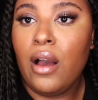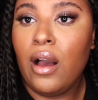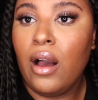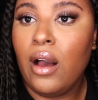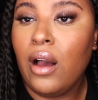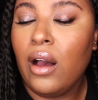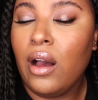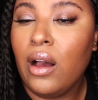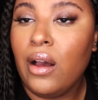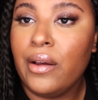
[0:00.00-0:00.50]

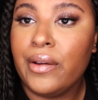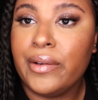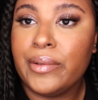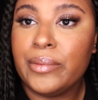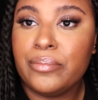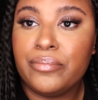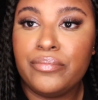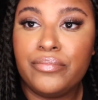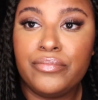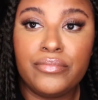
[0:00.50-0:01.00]

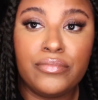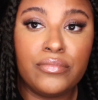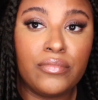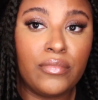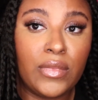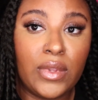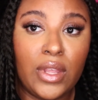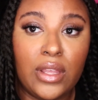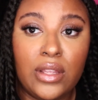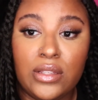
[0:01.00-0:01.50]

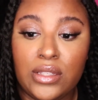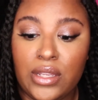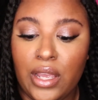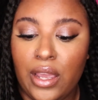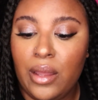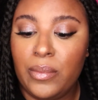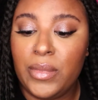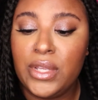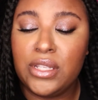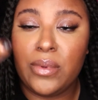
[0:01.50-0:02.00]

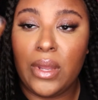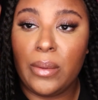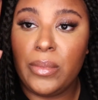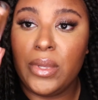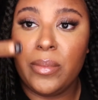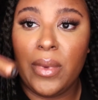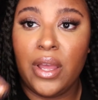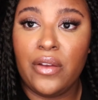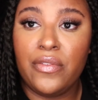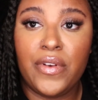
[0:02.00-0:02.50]
Damn, this might be
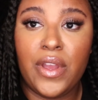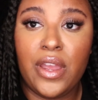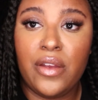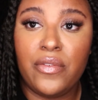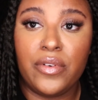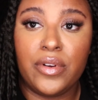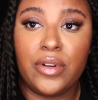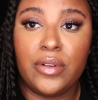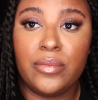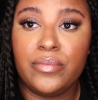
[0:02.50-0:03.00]
my
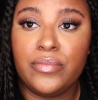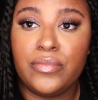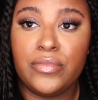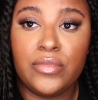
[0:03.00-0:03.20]
favorite.